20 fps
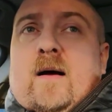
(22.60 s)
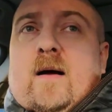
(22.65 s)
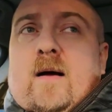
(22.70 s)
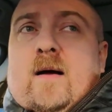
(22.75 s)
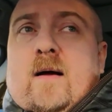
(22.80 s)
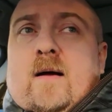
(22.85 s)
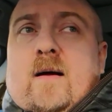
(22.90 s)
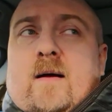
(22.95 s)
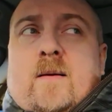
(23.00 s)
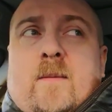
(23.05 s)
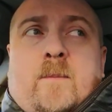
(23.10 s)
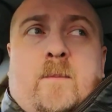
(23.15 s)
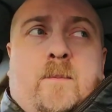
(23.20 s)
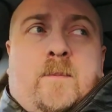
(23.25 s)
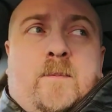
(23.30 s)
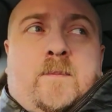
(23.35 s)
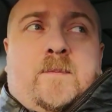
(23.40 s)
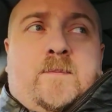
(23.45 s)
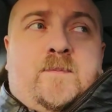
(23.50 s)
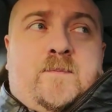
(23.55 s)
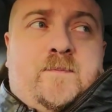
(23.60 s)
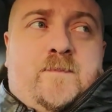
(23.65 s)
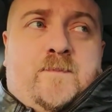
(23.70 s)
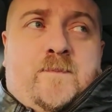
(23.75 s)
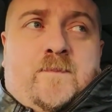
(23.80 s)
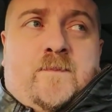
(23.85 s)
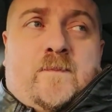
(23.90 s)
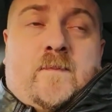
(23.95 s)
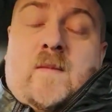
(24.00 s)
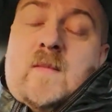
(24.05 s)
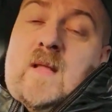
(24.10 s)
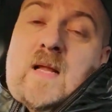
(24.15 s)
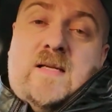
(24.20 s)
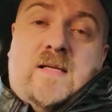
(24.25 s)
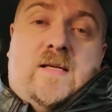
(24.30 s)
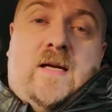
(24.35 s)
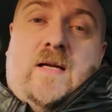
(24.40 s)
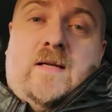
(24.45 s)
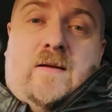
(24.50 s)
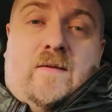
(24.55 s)

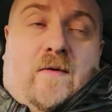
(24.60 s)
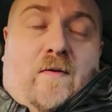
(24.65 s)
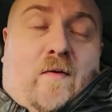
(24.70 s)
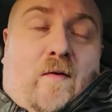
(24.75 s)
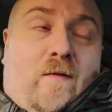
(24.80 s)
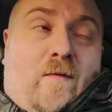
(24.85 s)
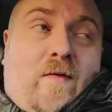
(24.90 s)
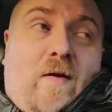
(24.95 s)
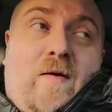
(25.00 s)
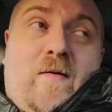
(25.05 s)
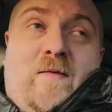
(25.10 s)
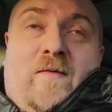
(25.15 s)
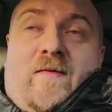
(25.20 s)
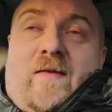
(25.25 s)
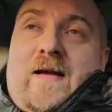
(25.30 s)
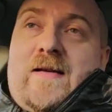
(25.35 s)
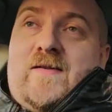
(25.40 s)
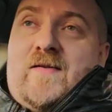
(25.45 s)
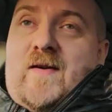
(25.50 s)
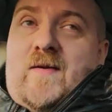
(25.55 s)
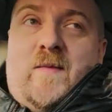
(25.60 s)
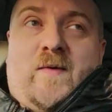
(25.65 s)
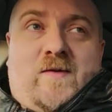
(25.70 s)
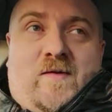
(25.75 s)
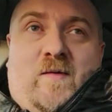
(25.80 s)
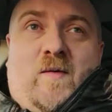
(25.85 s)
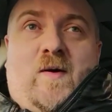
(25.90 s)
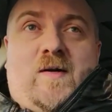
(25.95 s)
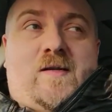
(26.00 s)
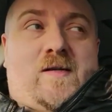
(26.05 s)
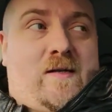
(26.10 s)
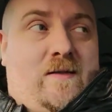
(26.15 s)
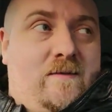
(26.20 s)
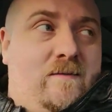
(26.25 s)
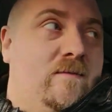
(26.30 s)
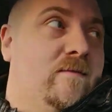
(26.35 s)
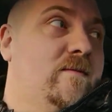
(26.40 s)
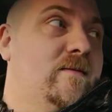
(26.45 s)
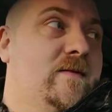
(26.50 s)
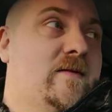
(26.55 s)
That's the end of the review. Thanks very much for watching.
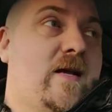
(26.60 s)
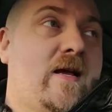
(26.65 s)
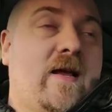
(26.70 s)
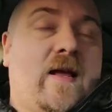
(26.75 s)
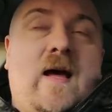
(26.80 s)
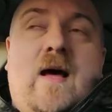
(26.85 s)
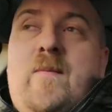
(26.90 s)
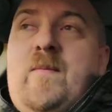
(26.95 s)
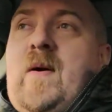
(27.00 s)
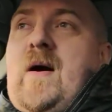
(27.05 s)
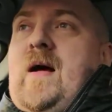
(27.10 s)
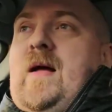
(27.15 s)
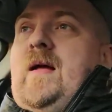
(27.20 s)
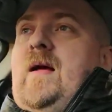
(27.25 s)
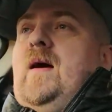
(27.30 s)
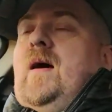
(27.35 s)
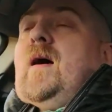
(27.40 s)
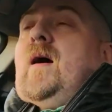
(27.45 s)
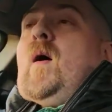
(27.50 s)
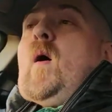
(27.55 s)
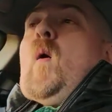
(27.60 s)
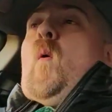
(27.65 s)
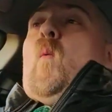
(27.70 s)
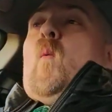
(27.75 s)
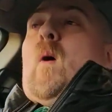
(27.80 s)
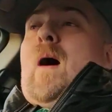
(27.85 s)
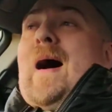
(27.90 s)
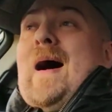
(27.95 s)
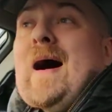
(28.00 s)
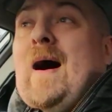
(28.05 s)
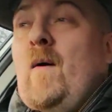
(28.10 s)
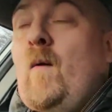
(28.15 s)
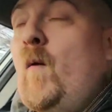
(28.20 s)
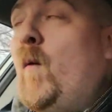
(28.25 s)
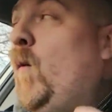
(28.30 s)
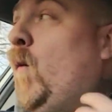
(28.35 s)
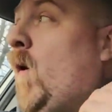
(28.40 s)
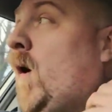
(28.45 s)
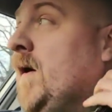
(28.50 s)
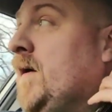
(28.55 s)
Take care. Bye. Wow,
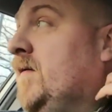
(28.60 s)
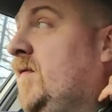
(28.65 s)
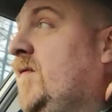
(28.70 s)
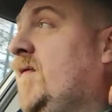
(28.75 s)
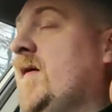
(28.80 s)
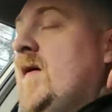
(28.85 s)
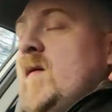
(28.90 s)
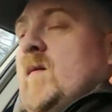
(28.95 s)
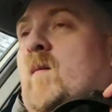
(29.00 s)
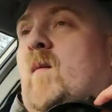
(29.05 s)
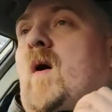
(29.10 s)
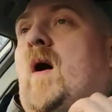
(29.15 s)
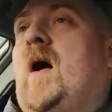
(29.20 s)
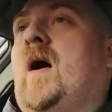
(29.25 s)
what a film.